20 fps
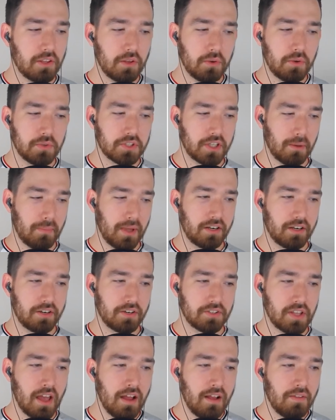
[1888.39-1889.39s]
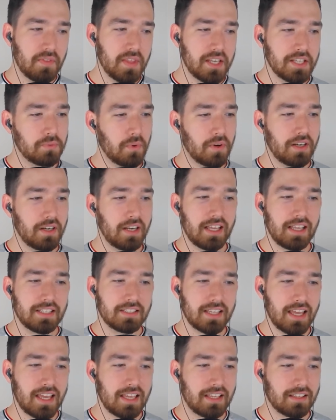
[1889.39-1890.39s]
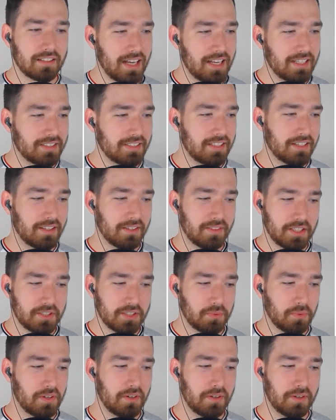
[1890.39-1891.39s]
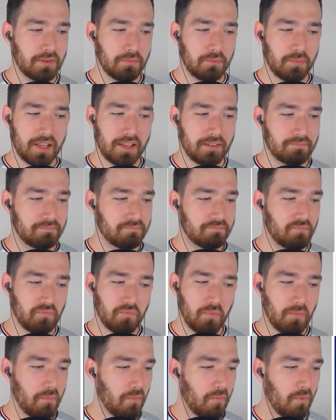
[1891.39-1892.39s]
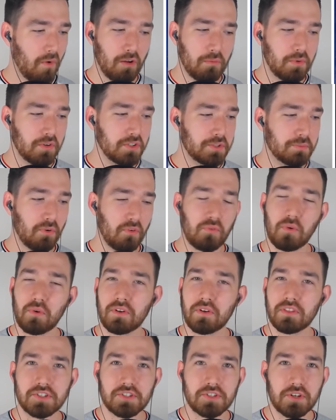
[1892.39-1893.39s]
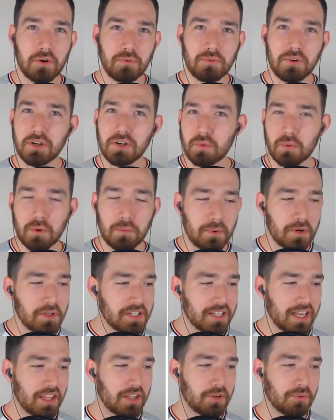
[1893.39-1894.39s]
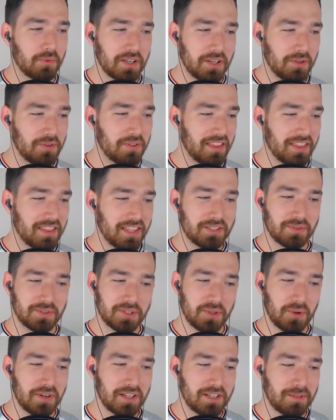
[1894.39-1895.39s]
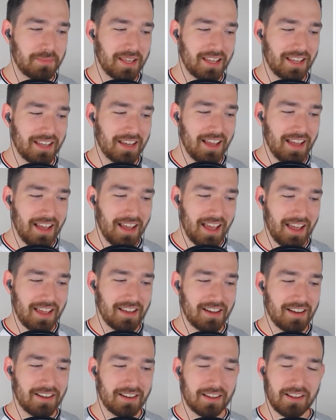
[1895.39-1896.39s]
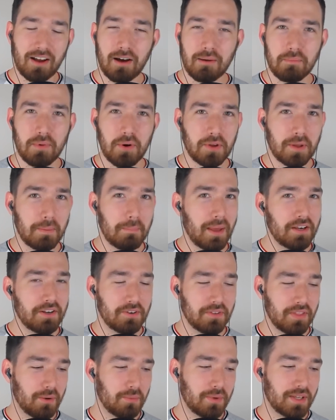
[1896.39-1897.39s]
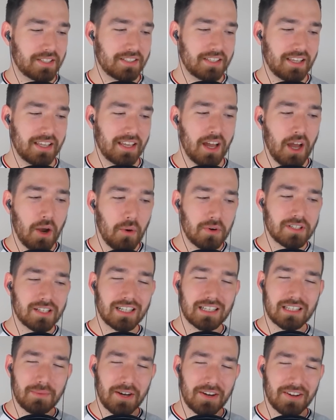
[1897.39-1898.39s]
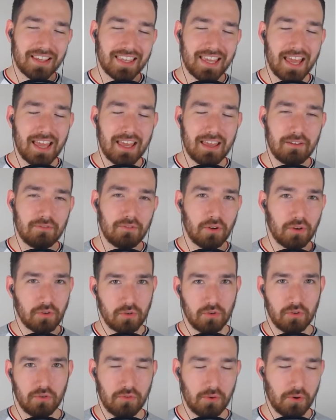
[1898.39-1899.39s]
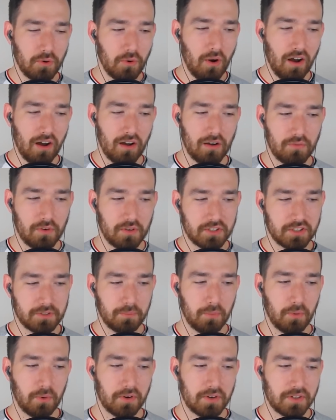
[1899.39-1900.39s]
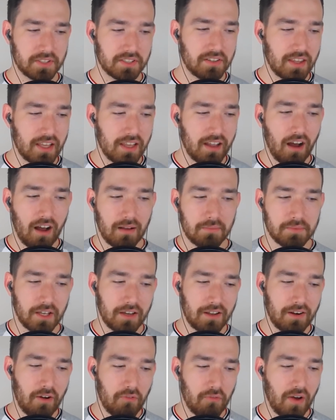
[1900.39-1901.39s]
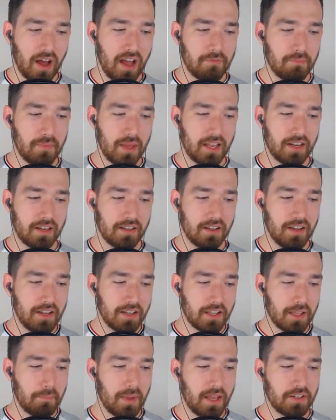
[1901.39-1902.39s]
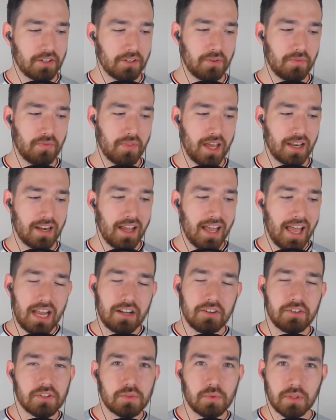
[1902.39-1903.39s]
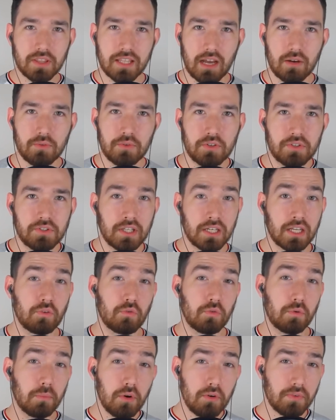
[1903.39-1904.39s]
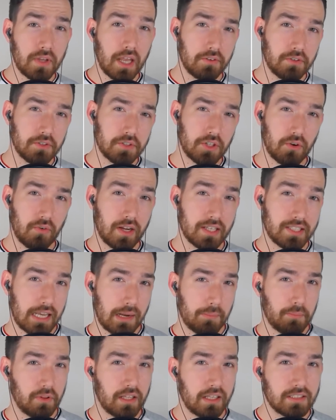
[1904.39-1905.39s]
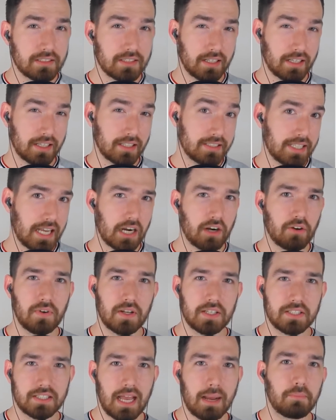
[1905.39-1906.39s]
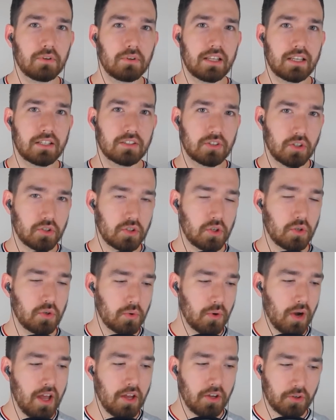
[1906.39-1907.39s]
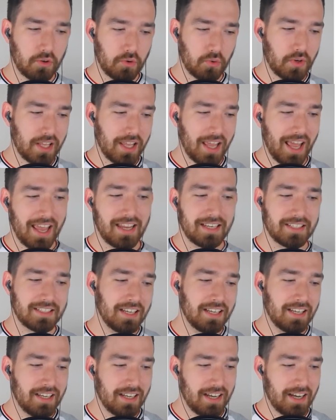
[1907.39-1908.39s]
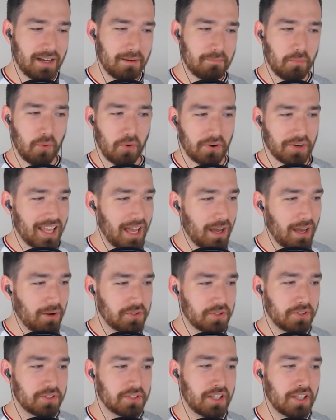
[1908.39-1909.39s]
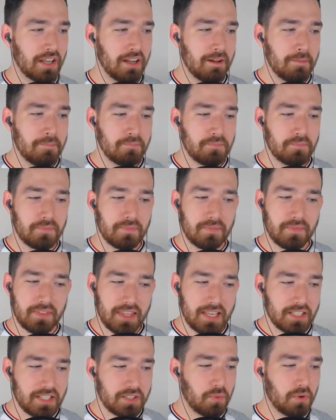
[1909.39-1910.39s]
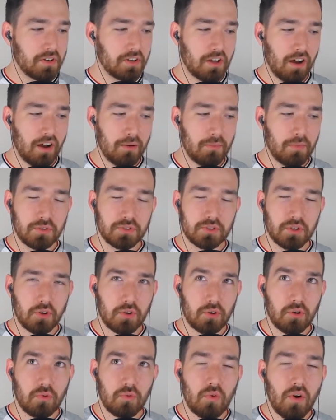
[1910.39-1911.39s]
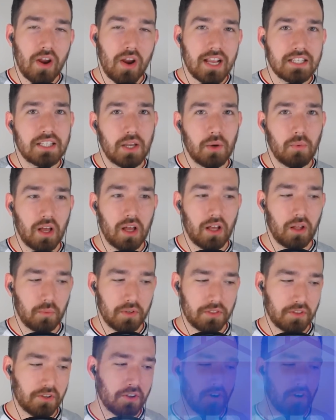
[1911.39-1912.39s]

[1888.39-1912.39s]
use commanders. This one is a classic. This one we almost before the show notes were put together, we knew that this was going to be a combo commander that we see. We're talking about Gave, Guru of Spores, the Obzon 5-mana commander that enters with counters and can remove counters to create saplings and can sacrifice saplings to create more counters. This one combos crazy well with the